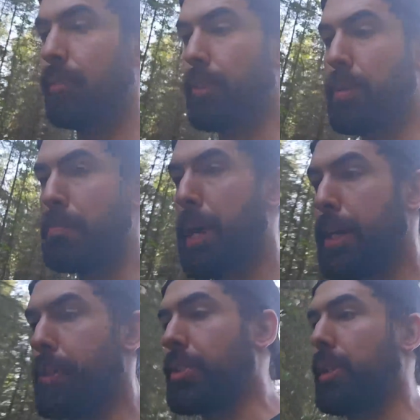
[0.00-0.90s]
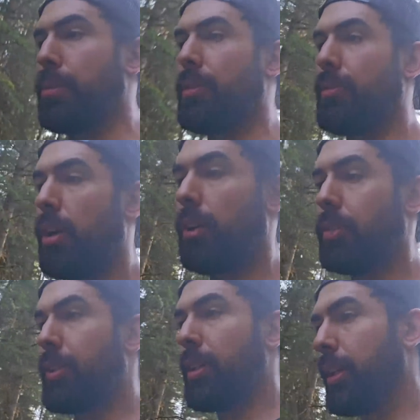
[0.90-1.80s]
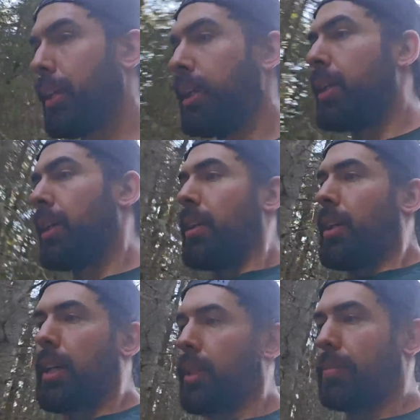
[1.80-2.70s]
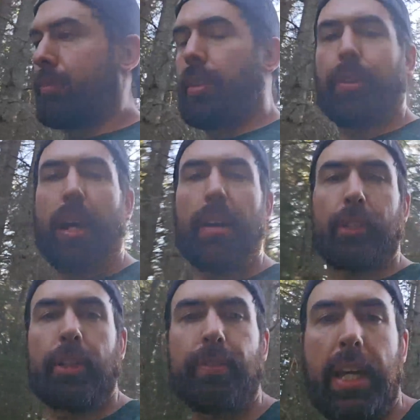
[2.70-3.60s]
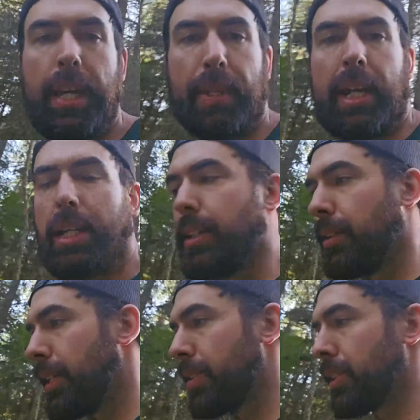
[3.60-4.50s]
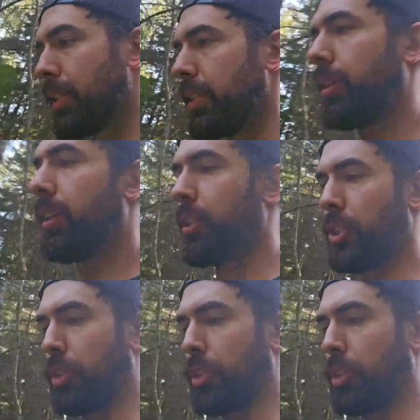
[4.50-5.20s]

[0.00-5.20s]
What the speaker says: from the miners that were involved. If you haven't heard of the Ape Canyon incident, just